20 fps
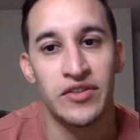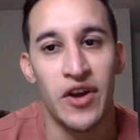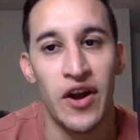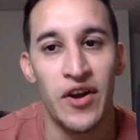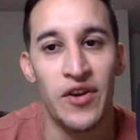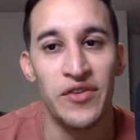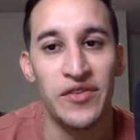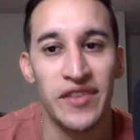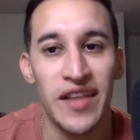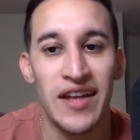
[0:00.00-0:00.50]
So
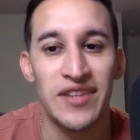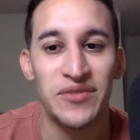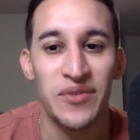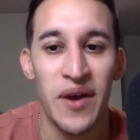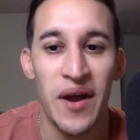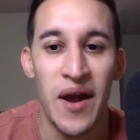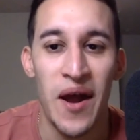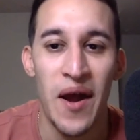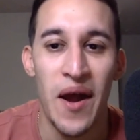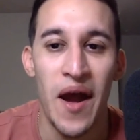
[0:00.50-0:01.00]
I don't. That's
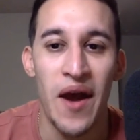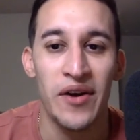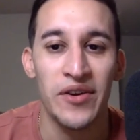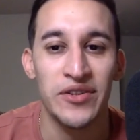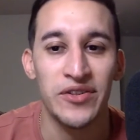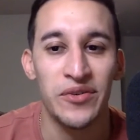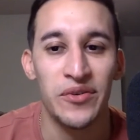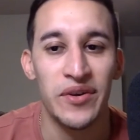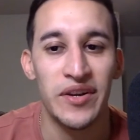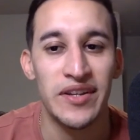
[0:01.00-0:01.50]
why I
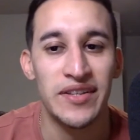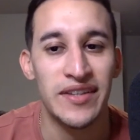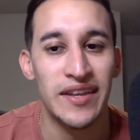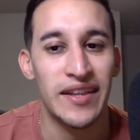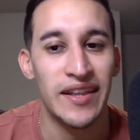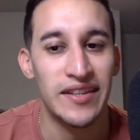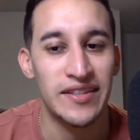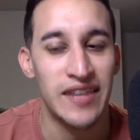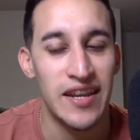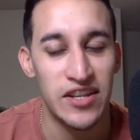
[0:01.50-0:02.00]
also want to
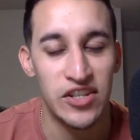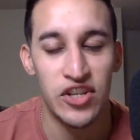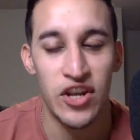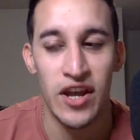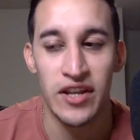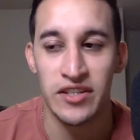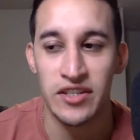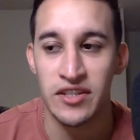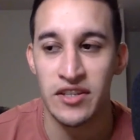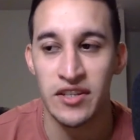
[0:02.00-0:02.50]
say, like, take
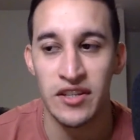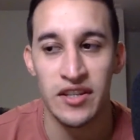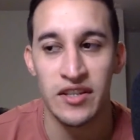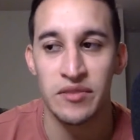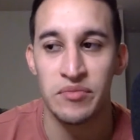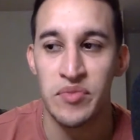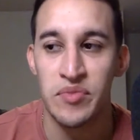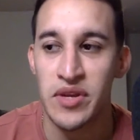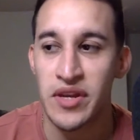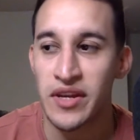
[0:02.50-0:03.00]
chances in
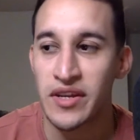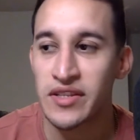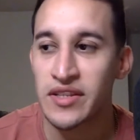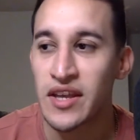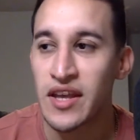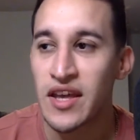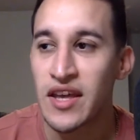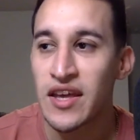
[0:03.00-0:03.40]
this, because